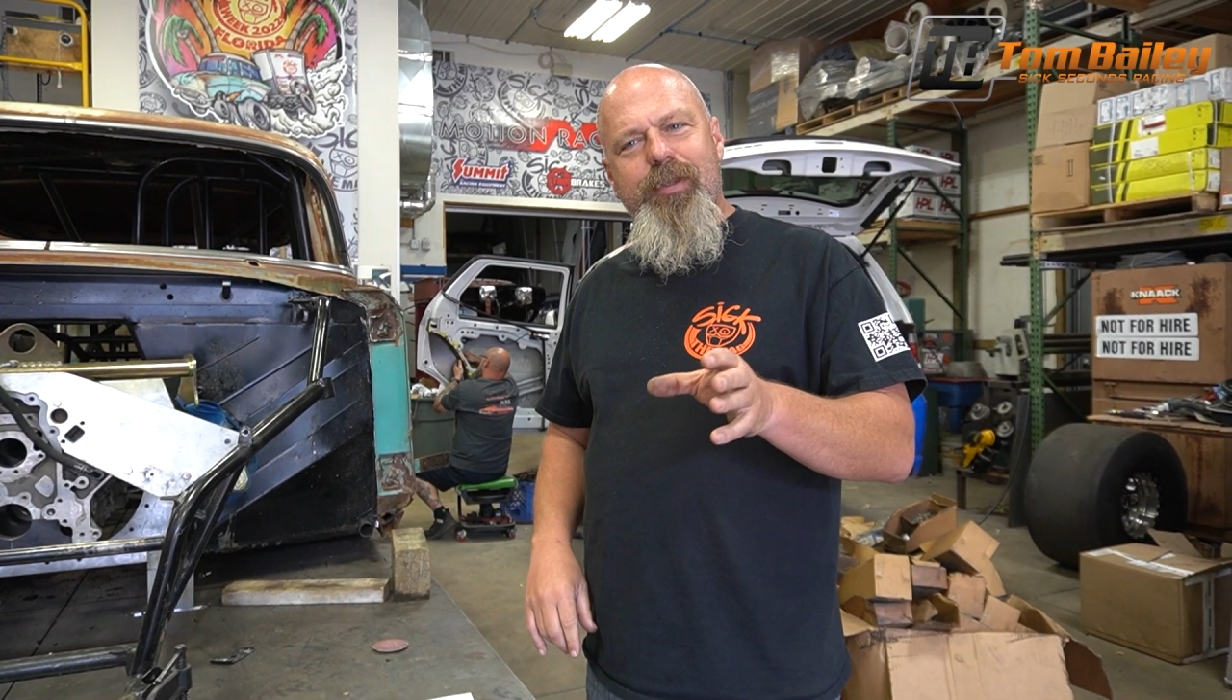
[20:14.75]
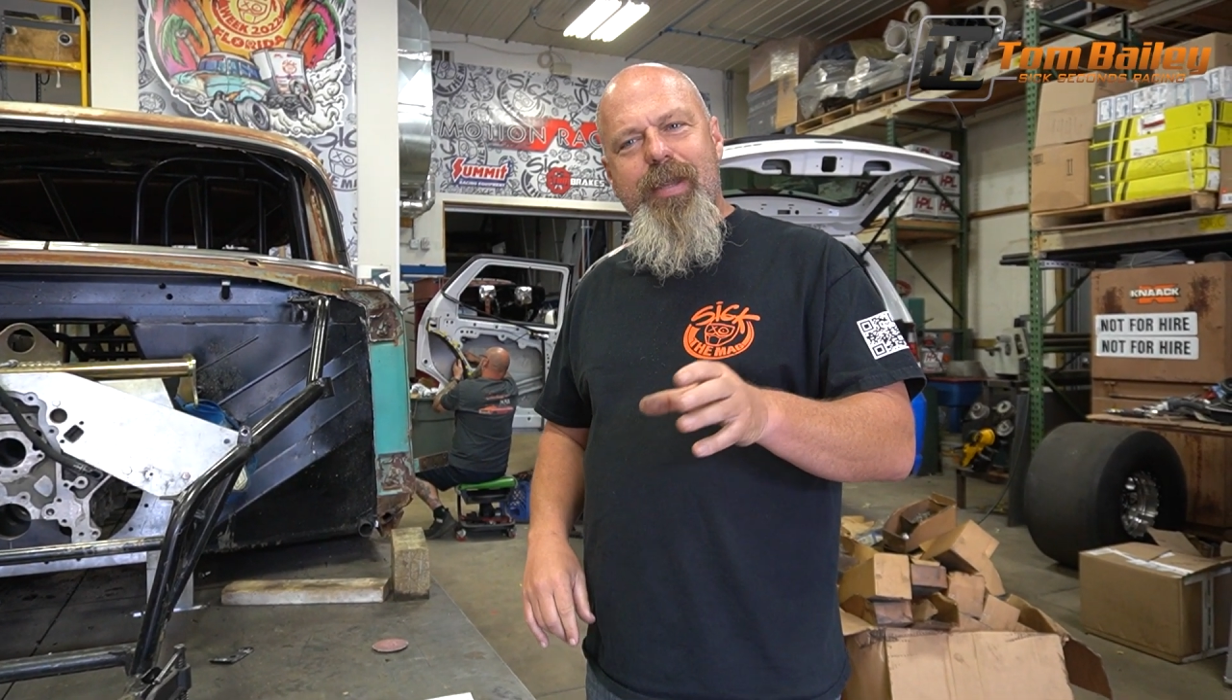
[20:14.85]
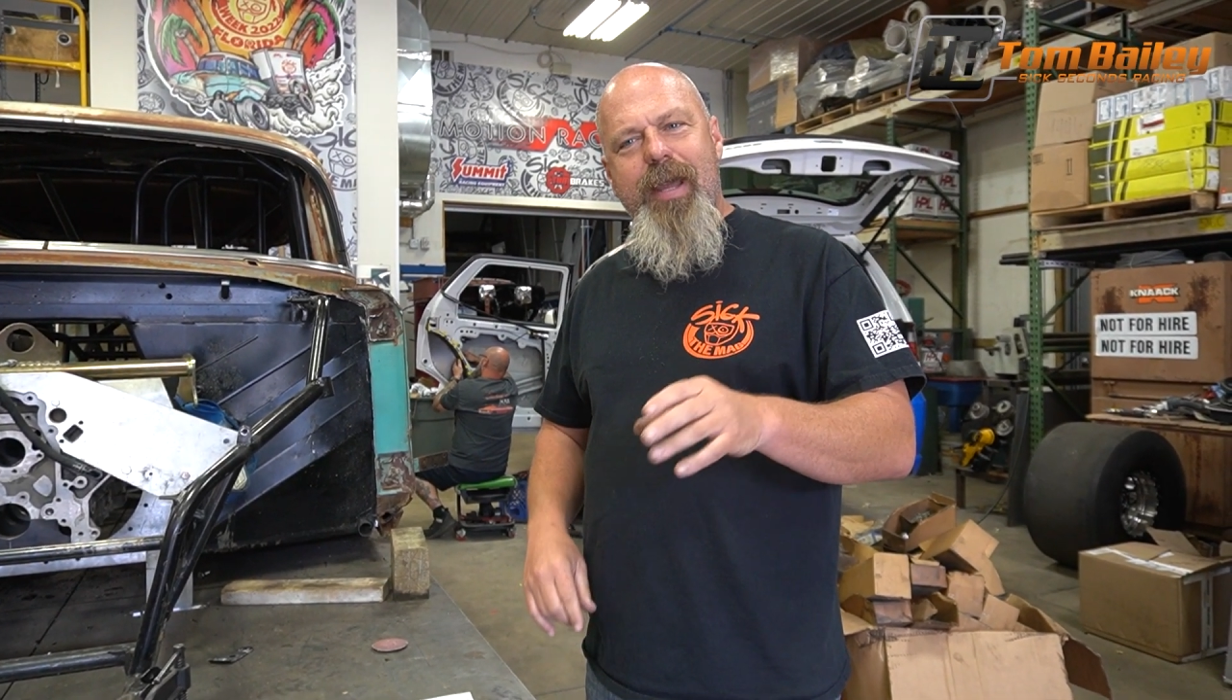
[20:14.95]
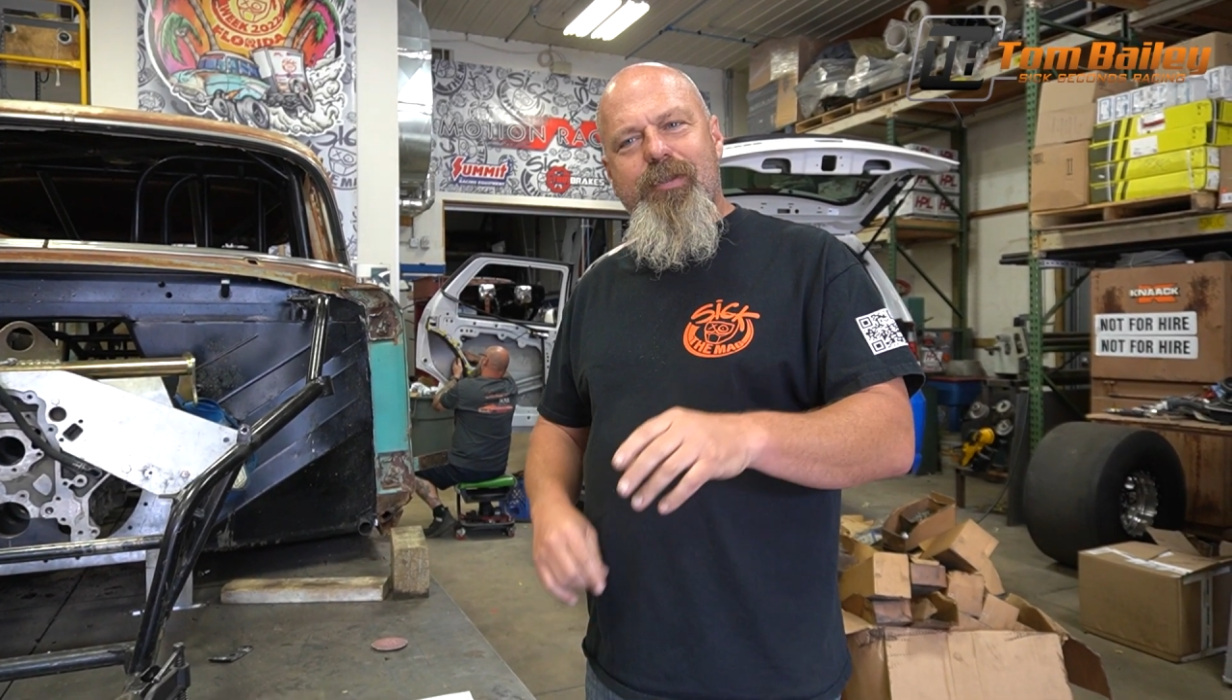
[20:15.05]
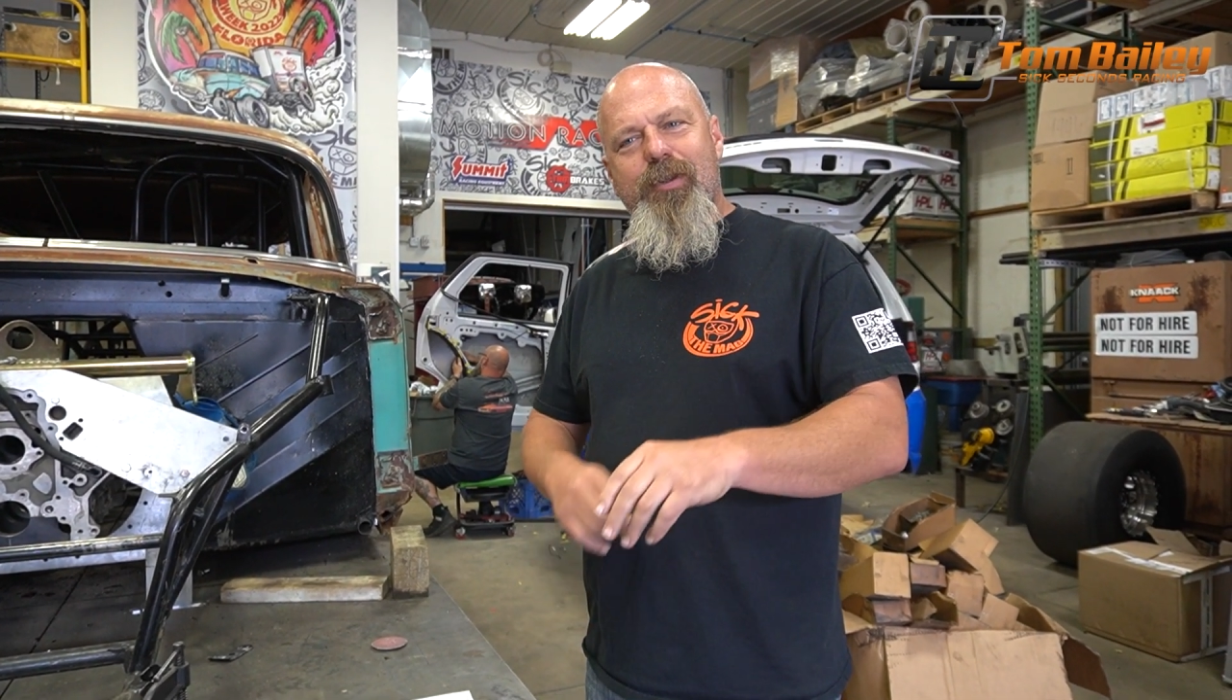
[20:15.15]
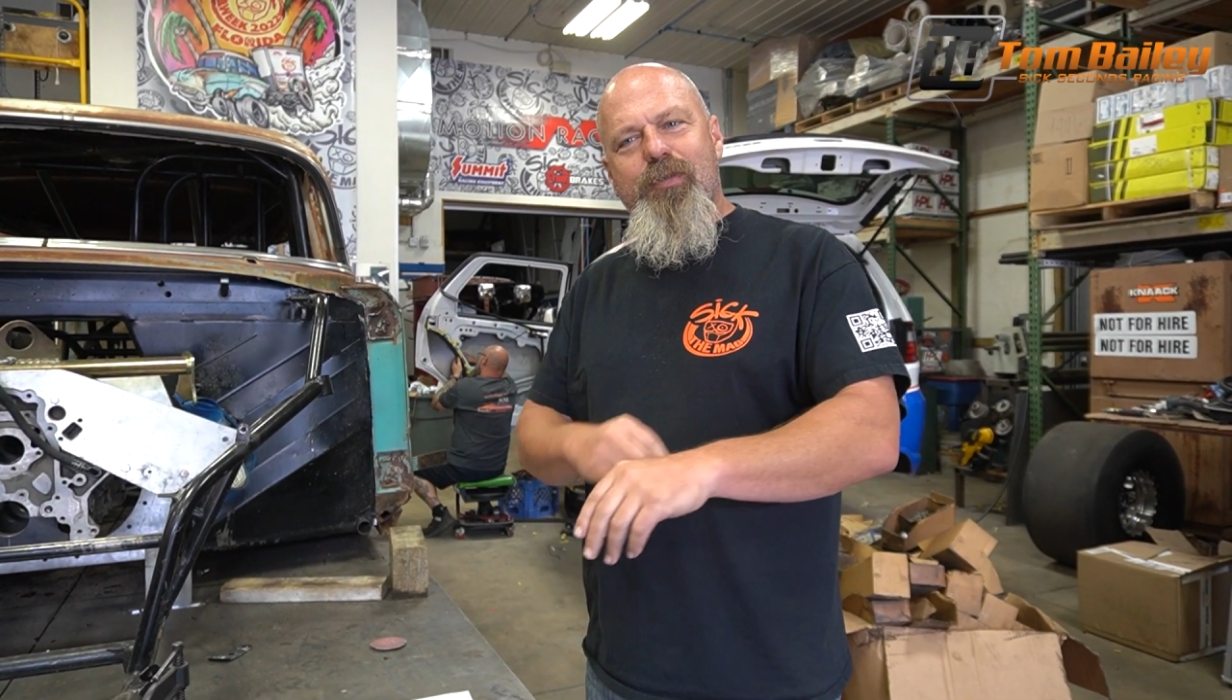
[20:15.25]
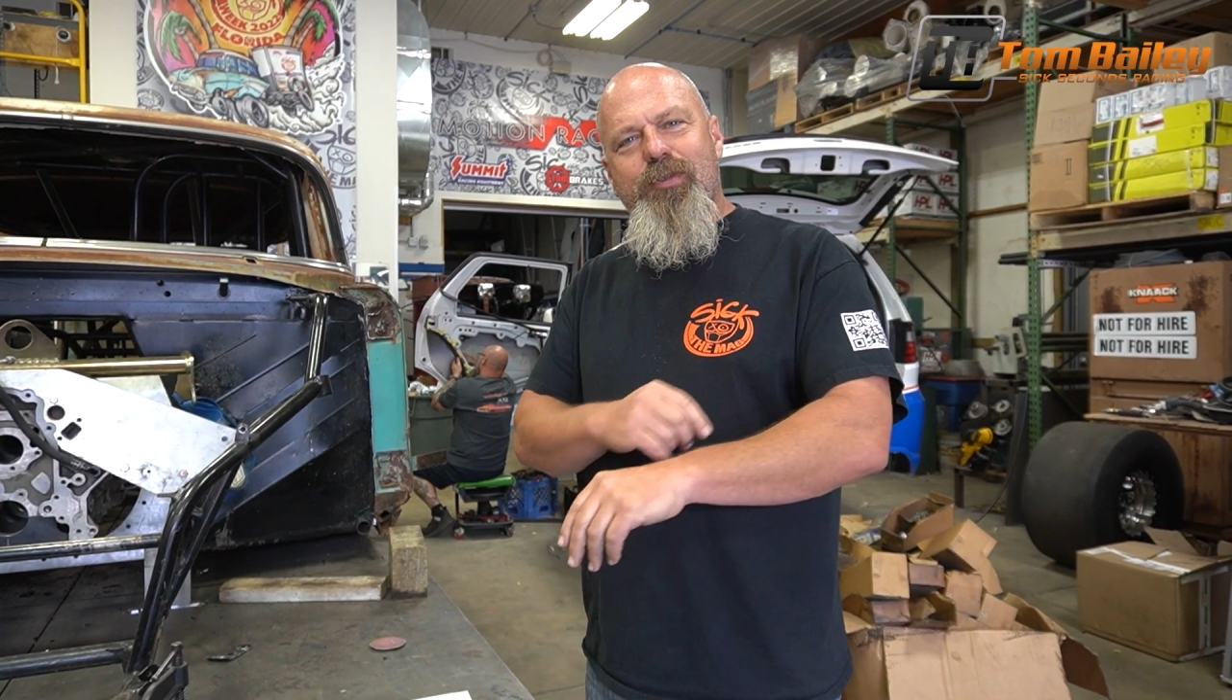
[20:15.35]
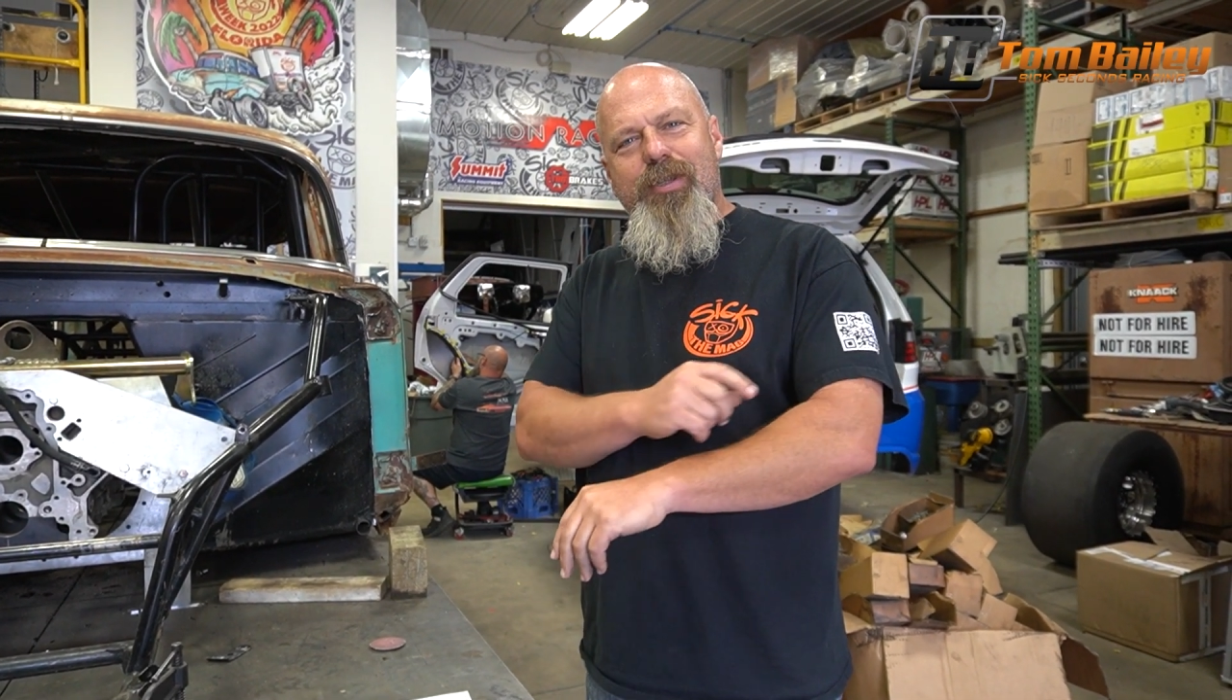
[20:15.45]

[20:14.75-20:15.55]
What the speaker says: tattoos.